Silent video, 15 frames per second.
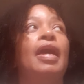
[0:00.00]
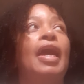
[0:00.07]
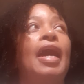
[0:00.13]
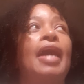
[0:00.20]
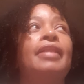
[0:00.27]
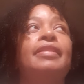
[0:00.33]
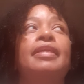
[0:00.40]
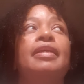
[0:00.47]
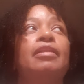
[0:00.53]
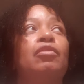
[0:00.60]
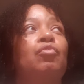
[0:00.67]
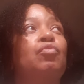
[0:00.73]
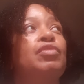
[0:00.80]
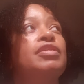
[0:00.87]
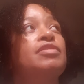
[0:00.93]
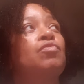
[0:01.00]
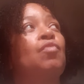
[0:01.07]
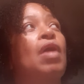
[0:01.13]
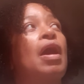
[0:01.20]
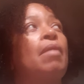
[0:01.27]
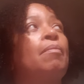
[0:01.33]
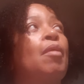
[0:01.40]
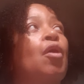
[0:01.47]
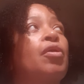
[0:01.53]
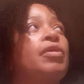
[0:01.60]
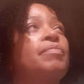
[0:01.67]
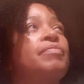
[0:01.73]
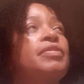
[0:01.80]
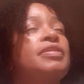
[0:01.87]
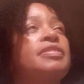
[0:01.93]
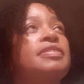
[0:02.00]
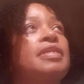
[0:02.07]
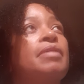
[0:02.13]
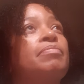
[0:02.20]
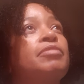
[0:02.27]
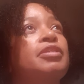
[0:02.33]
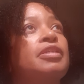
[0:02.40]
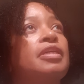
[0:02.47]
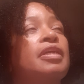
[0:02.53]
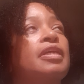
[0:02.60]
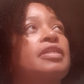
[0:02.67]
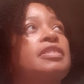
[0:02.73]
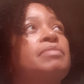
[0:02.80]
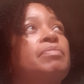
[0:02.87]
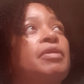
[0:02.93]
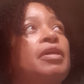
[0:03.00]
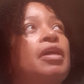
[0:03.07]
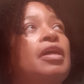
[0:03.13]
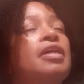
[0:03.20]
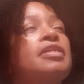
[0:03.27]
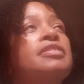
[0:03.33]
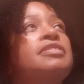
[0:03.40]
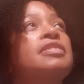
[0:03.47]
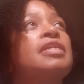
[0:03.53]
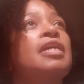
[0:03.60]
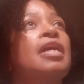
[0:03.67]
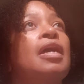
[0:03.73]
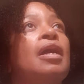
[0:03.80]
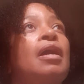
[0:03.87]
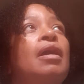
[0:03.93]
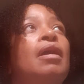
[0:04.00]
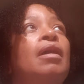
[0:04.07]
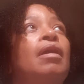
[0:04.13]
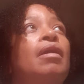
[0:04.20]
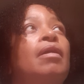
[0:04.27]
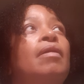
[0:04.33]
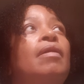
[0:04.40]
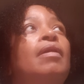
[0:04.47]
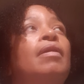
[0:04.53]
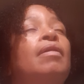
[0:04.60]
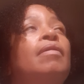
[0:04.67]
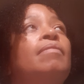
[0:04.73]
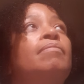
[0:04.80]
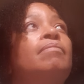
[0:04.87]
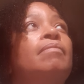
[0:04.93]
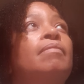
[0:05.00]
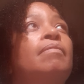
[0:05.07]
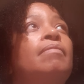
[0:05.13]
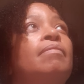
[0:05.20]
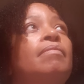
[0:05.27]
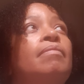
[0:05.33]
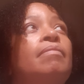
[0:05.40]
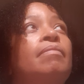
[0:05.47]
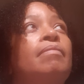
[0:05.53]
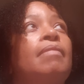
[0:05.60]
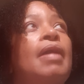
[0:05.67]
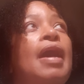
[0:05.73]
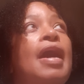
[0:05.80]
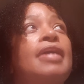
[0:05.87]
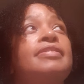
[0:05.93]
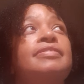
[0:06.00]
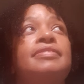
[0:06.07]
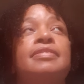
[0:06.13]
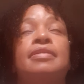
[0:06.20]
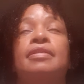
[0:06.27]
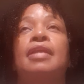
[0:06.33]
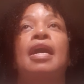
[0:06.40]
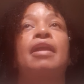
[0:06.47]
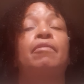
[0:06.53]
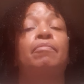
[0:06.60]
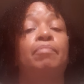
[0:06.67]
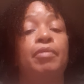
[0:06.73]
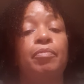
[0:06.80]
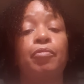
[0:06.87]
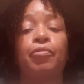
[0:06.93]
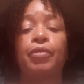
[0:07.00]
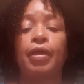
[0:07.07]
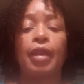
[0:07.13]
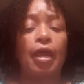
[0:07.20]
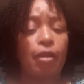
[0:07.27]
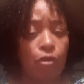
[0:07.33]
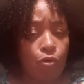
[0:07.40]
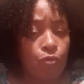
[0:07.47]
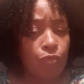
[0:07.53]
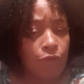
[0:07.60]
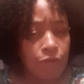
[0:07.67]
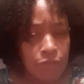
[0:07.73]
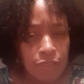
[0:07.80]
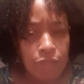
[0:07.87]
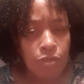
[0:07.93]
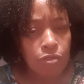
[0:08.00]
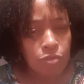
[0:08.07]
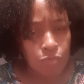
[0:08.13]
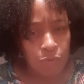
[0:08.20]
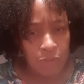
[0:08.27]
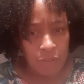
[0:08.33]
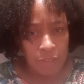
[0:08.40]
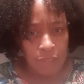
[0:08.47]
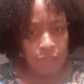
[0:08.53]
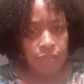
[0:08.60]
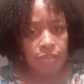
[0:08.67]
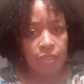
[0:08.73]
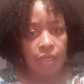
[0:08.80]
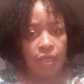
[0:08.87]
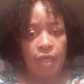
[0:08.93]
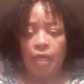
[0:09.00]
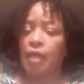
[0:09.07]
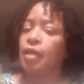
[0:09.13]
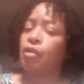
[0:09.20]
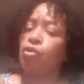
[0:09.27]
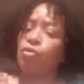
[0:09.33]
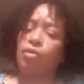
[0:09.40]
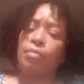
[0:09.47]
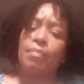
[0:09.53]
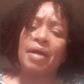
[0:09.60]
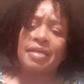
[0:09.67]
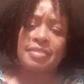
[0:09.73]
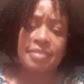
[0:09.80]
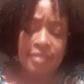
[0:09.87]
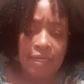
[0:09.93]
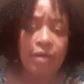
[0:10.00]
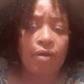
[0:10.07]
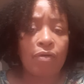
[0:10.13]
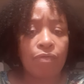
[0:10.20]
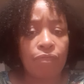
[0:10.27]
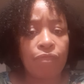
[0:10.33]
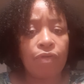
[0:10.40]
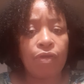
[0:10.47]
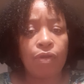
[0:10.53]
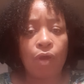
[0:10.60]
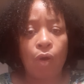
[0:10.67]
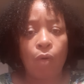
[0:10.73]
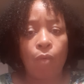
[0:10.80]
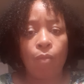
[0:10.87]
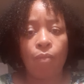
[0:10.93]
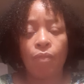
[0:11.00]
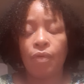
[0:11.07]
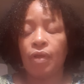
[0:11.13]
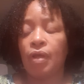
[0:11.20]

I think the reason why I brought up this subject is because um, I see a lot of people that I know that deals with this, including myself, you know.